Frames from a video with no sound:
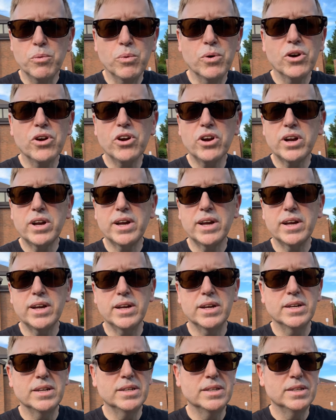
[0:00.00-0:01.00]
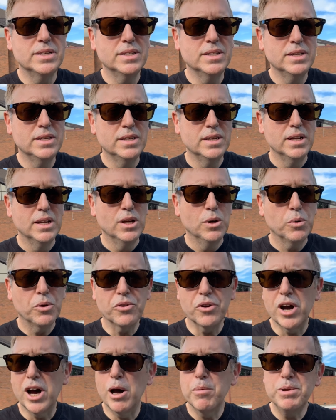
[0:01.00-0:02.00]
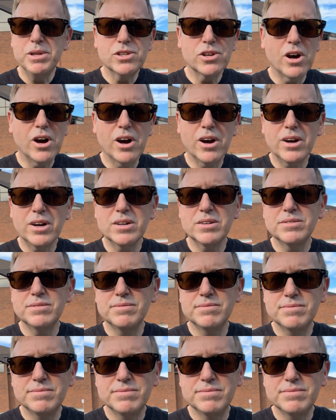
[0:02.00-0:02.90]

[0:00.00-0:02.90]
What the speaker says: work, what their hobbies are,